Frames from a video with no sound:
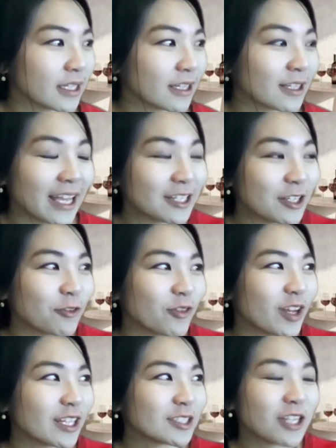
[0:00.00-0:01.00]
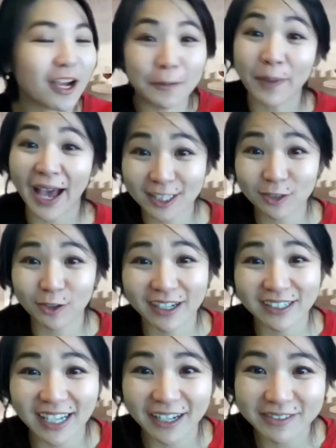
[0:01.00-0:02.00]
kind of talk back to
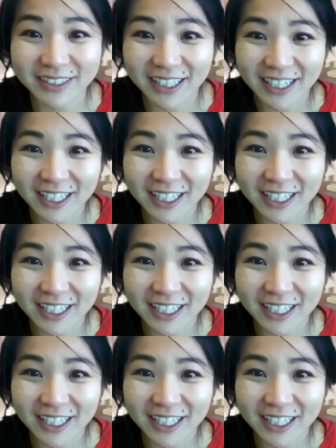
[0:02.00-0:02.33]
ourselves